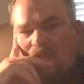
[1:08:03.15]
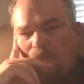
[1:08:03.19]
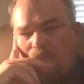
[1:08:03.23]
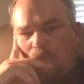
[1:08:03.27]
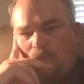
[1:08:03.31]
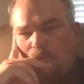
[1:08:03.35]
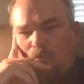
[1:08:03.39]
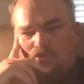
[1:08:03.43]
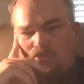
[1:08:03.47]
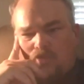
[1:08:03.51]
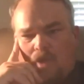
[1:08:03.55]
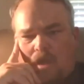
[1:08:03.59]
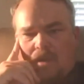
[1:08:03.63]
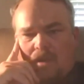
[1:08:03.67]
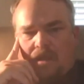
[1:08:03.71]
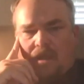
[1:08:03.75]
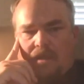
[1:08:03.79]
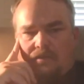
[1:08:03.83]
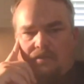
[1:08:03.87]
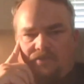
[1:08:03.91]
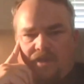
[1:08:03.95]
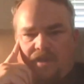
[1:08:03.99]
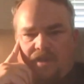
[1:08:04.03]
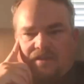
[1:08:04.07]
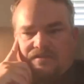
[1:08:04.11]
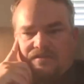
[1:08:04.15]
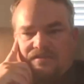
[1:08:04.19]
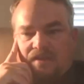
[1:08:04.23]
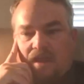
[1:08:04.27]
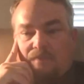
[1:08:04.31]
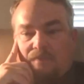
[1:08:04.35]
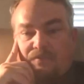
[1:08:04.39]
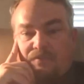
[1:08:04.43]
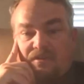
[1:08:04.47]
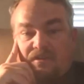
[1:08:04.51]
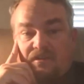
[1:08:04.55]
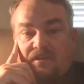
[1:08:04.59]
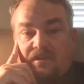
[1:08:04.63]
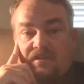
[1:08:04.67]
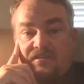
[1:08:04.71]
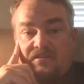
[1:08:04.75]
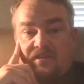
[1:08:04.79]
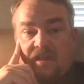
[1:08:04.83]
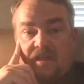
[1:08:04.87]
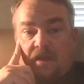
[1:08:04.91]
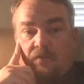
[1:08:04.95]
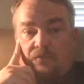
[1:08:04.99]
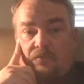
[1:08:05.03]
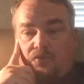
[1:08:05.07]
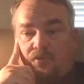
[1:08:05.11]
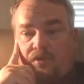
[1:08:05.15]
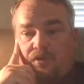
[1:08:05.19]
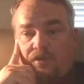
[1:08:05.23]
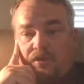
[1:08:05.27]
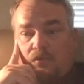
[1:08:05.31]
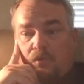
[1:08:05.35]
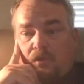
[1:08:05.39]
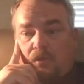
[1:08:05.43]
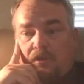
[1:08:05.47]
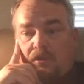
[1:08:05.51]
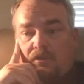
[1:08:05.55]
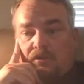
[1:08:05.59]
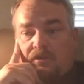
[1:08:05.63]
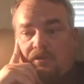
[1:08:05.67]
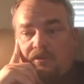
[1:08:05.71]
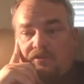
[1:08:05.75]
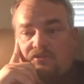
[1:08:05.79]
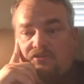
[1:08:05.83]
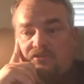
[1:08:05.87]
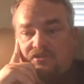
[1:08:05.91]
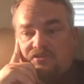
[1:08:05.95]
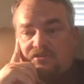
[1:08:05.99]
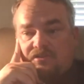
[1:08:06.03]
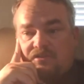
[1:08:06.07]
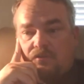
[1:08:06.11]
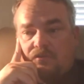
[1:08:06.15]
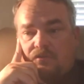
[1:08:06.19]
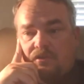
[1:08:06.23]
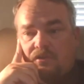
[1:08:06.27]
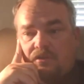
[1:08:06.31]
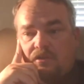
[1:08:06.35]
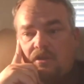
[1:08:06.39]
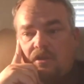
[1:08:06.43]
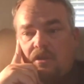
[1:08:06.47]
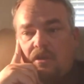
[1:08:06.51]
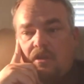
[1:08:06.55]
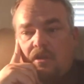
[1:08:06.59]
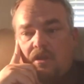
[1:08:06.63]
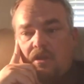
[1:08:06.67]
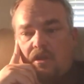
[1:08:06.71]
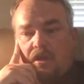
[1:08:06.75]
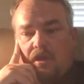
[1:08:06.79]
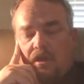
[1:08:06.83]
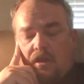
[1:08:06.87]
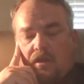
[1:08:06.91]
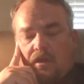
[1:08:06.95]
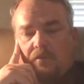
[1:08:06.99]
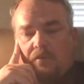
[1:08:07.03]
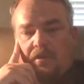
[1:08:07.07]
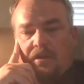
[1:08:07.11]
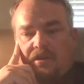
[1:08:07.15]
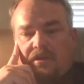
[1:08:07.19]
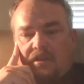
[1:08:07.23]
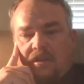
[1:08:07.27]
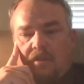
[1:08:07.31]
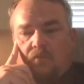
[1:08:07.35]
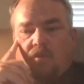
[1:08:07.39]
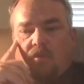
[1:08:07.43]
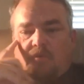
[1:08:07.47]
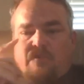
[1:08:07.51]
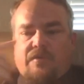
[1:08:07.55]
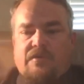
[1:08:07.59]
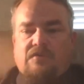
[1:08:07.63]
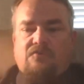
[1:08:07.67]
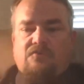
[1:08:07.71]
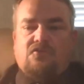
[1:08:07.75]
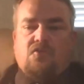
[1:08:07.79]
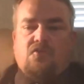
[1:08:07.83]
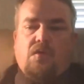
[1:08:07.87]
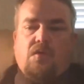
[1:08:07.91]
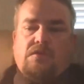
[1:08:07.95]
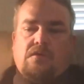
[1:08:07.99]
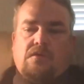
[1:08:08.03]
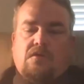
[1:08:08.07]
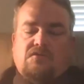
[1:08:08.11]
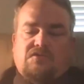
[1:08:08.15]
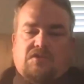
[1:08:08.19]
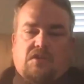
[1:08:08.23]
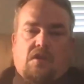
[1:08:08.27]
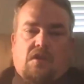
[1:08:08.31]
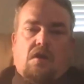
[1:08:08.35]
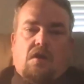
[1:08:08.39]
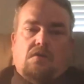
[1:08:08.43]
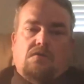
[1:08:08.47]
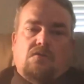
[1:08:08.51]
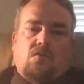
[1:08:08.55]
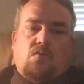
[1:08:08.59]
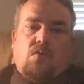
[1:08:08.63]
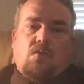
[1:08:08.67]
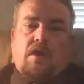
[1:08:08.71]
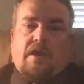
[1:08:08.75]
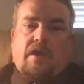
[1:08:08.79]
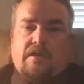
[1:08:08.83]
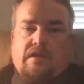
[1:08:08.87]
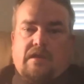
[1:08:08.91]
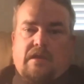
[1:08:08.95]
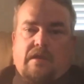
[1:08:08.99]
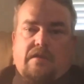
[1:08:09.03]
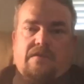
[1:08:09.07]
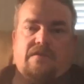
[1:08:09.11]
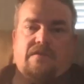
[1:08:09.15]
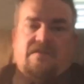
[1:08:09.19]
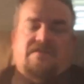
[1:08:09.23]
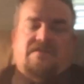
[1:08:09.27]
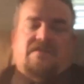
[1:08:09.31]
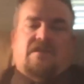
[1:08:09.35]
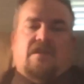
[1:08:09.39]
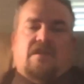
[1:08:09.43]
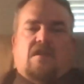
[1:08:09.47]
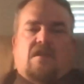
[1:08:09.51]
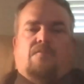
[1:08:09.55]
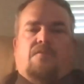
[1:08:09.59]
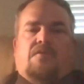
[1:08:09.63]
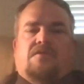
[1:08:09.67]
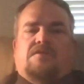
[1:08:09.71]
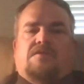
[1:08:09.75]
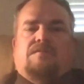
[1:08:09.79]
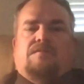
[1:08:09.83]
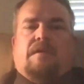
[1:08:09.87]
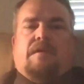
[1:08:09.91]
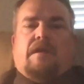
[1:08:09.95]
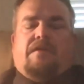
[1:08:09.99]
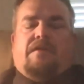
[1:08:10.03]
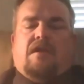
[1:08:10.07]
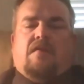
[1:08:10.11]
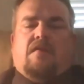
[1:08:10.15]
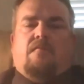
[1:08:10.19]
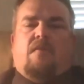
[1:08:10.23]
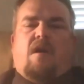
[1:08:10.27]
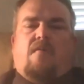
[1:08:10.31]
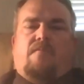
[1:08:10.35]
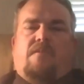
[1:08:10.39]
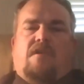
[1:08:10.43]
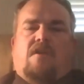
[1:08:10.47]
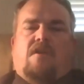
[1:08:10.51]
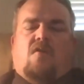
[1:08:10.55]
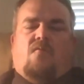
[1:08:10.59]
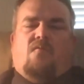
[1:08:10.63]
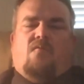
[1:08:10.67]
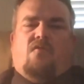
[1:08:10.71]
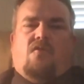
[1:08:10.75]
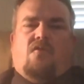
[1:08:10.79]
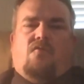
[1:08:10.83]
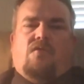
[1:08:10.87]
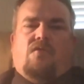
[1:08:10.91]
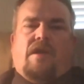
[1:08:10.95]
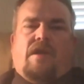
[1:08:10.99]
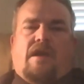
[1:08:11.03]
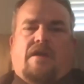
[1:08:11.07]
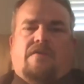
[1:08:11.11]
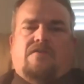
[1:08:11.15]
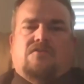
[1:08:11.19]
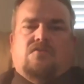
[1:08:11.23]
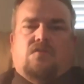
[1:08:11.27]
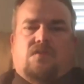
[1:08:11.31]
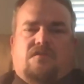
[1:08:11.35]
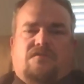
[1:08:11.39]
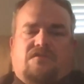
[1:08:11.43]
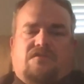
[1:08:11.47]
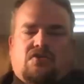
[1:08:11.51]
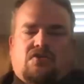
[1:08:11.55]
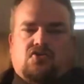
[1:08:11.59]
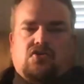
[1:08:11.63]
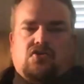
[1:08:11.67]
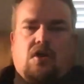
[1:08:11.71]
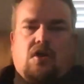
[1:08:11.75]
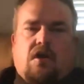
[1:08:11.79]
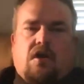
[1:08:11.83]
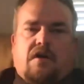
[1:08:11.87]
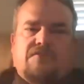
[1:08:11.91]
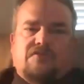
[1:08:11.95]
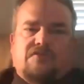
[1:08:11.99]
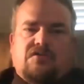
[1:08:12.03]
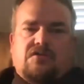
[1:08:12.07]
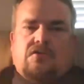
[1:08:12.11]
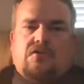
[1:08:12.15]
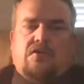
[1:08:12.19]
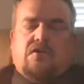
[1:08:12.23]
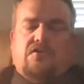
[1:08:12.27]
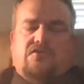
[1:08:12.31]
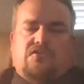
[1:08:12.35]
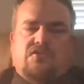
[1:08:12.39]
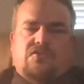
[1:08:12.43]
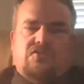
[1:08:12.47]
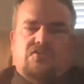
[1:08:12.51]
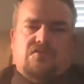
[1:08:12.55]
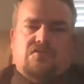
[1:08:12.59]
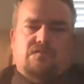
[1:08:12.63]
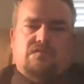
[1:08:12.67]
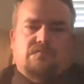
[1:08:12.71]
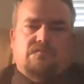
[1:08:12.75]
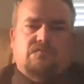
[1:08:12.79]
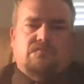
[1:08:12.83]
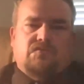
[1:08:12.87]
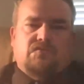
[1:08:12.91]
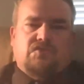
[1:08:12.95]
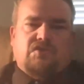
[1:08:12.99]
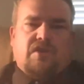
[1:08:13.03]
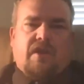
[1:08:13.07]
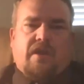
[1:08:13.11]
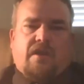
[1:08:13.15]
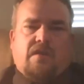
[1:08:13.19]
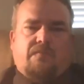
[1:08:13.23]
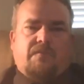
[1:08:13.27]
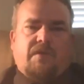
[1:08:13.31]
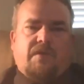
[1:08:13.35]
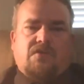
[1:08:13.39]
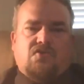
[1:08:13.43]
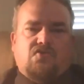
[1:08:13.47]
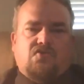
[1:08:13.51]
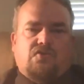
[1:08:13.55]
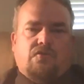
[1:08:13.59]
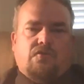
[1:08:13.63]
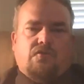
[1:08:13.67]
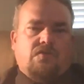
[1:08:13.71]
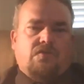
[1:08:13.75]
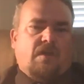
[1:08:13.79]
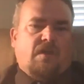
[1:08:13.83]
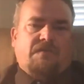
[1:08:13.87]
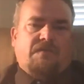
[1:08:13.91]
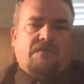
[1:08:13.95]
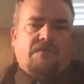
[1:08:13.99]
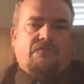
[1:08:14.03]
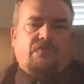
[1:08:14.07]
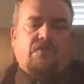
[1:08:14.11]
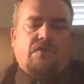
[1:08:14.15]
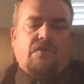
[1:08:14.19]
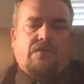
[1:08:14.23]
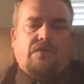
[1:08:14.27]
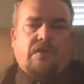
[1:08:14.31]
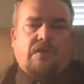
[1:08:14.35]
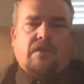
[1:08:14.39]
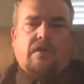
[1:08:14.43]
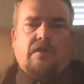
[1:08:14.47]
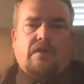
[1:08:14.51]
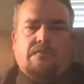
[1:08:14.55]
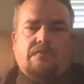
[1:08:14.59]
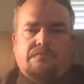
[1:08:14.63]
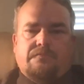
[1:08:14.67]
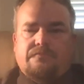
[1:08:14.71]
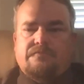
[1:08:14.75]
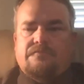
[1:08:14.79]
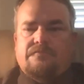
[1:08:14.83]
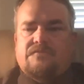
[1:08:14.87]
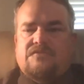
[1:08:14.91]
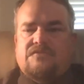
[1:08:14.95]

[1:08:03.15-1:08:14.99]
we'll try to have that assignment list out pretty quickly, just so that. And again, we've been doing those along the way in the syllabus, but I think it might be helpful if we had it sort of as a chart so you could just check and make sure you have everything.